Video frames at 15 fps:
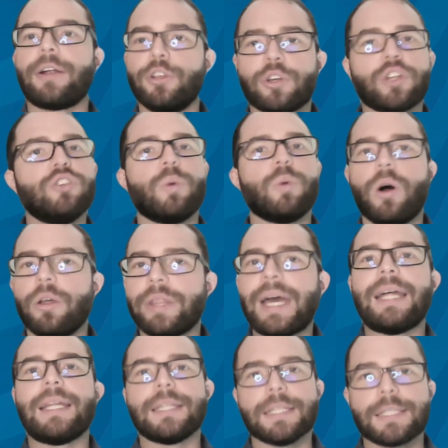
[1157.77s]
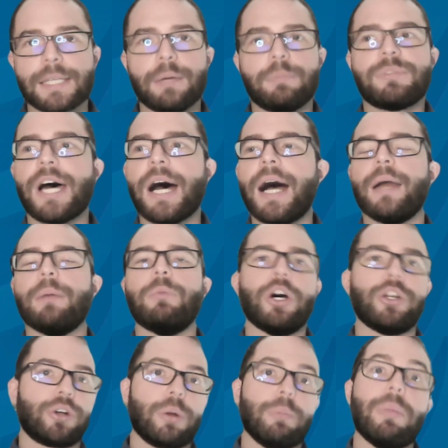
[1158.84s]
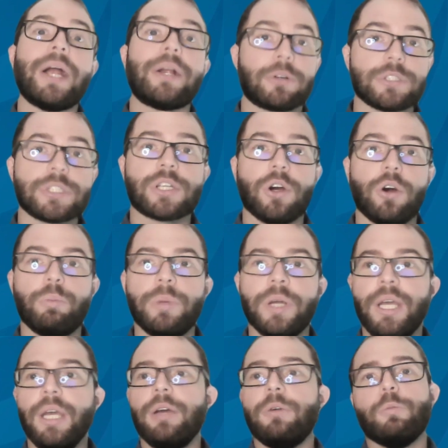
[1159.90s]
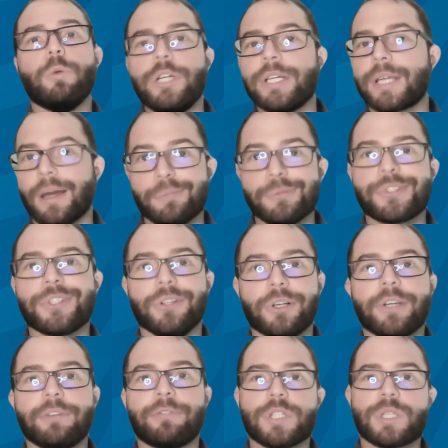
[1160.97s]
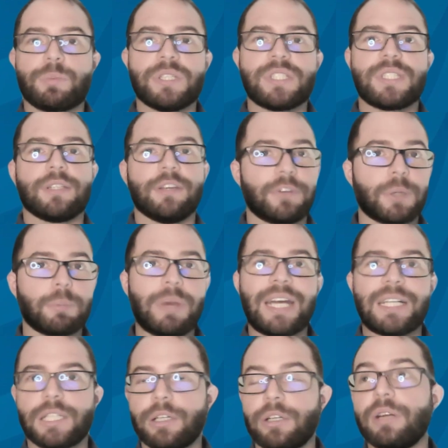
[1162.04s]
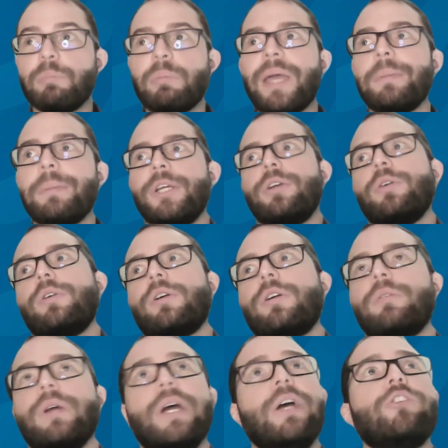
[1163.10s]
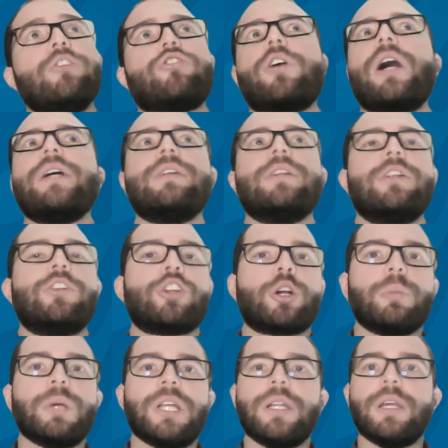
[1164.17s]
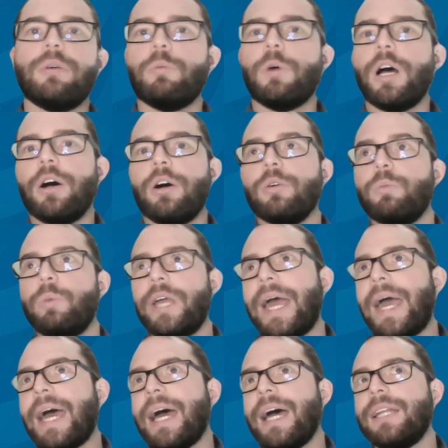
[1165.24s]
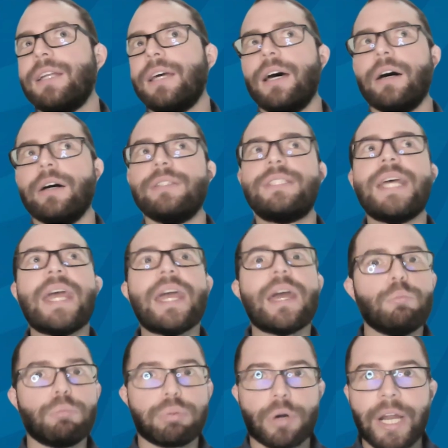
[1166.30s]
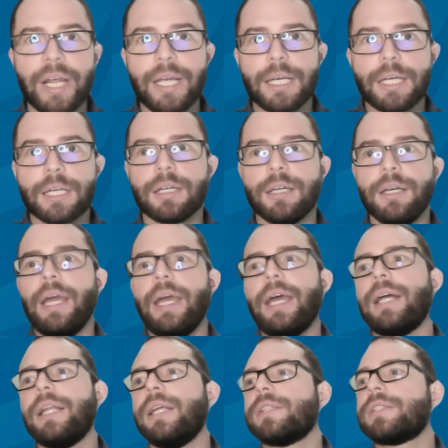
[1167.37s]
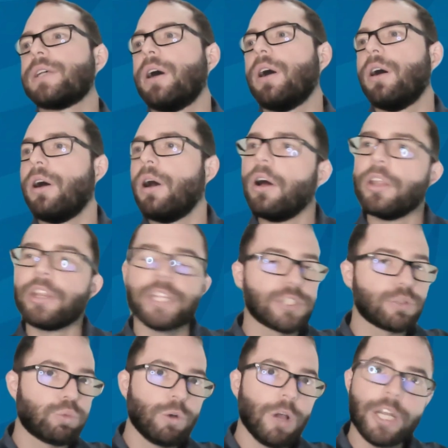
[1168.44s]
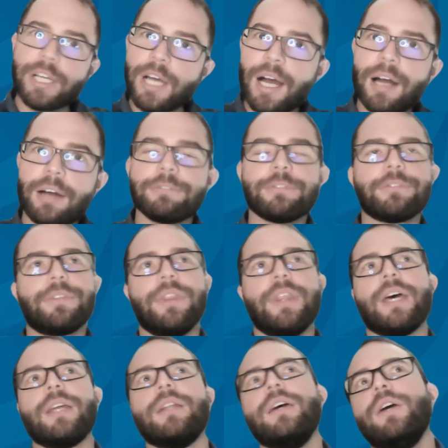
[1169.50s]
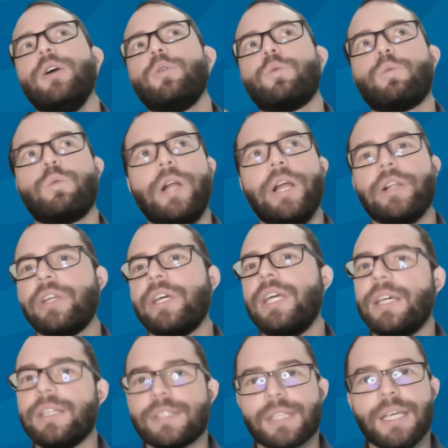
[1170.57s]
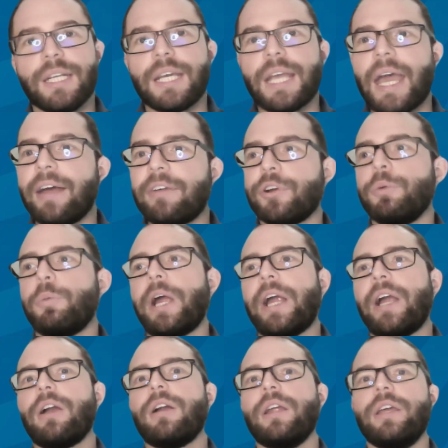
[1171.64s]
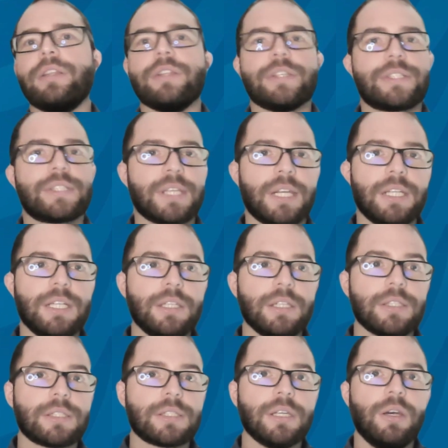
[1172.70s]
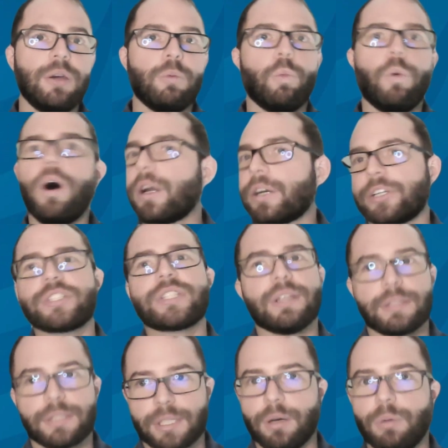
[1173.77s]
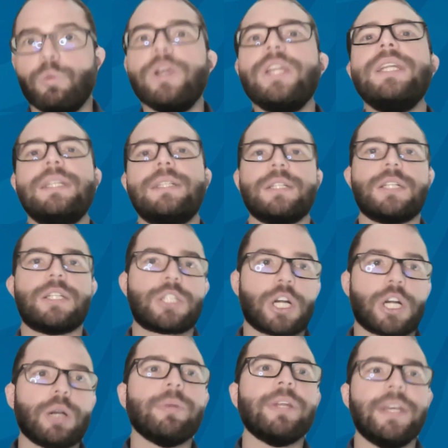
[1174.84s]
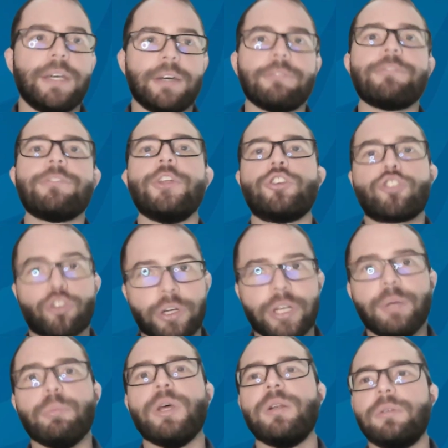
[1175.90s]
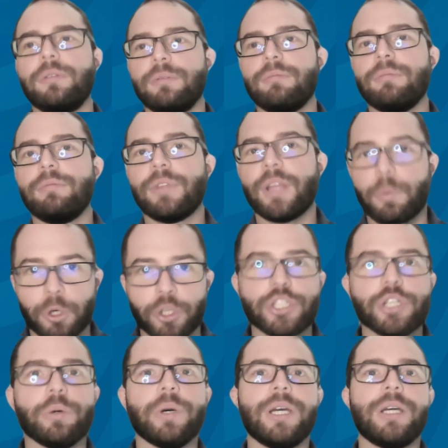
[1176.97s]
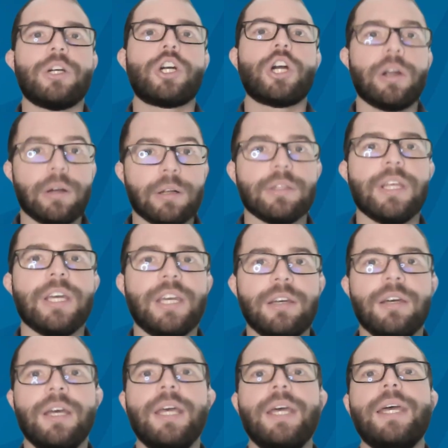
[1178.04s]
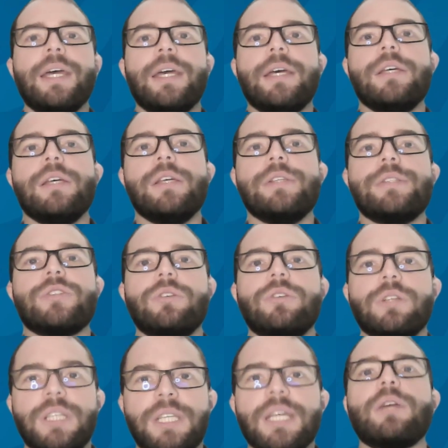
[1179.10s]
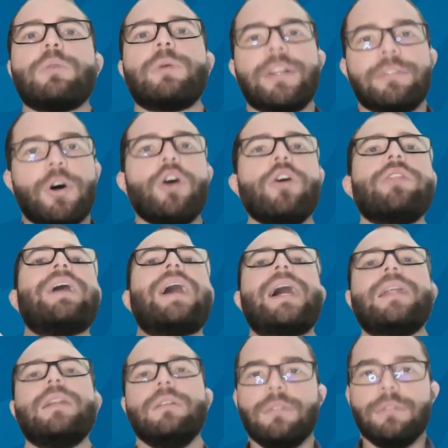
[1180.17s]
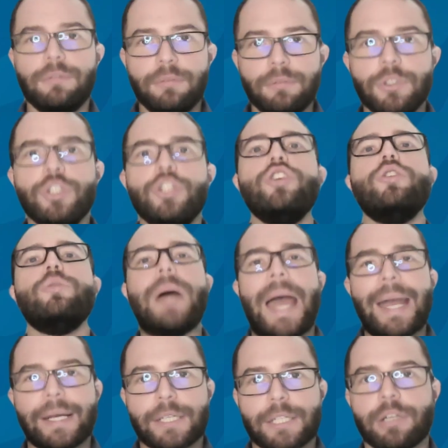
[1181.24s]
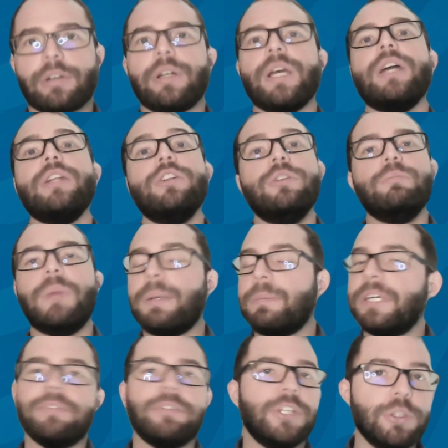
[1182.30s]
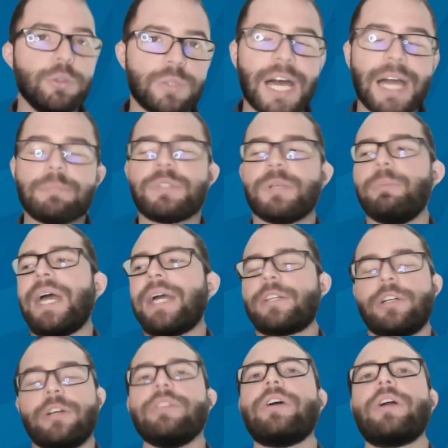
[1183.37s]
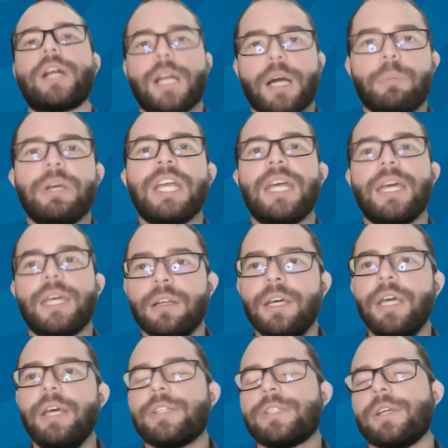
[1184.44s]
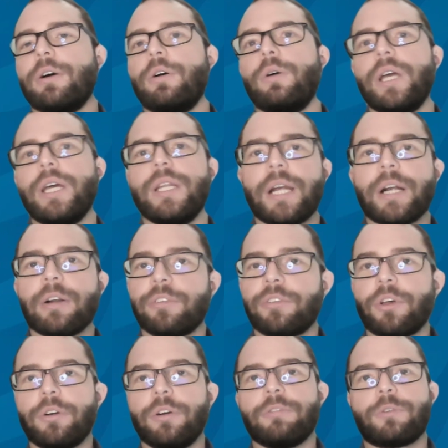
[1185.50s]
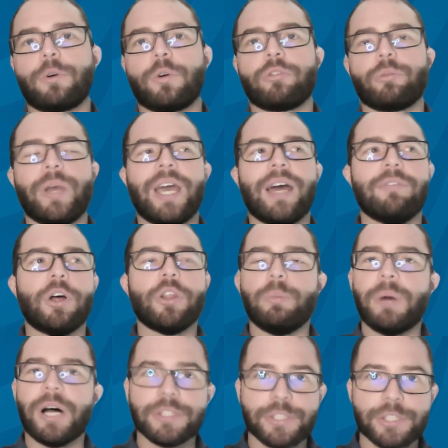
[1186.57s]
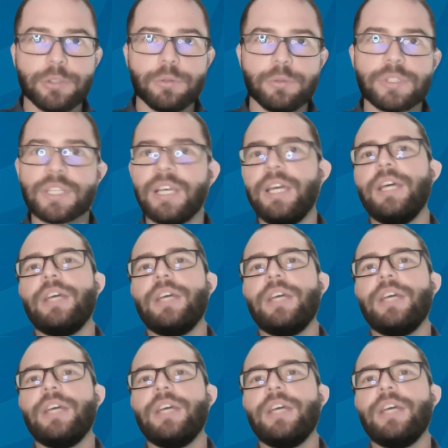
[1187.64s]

You can do all that at the same time under a microscope. When it comes to looking for specific bacteria, maybe you're trying to determine, well, we had a dam break and it's all this runoff that really is getting everywhere in the city's water system. We need to determine if the treatment that we're doing currently is getting rid of all that new bacteria and maybe even new types of bacteria that are coming in. So in Arizona, of course, we have all the monsoons.